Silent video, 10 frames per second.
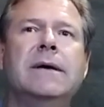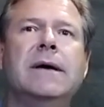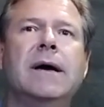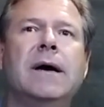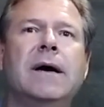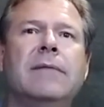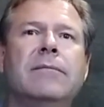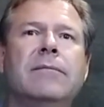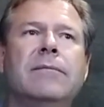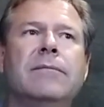
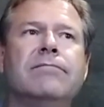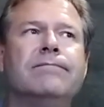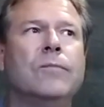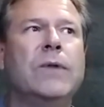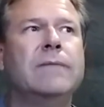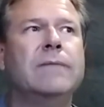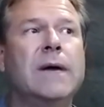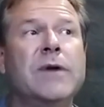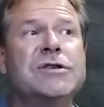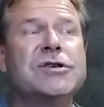um, well, I'm
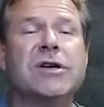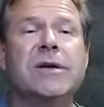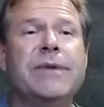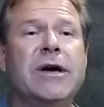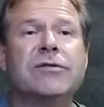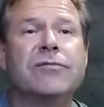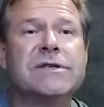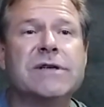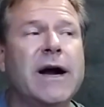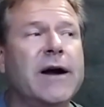not just going to be able to
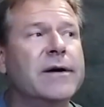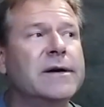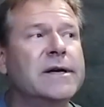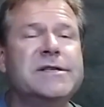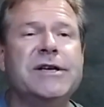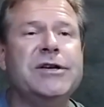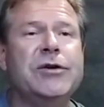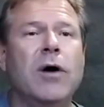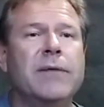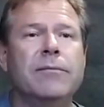retire and
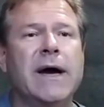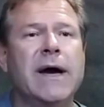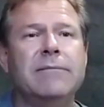continue on my,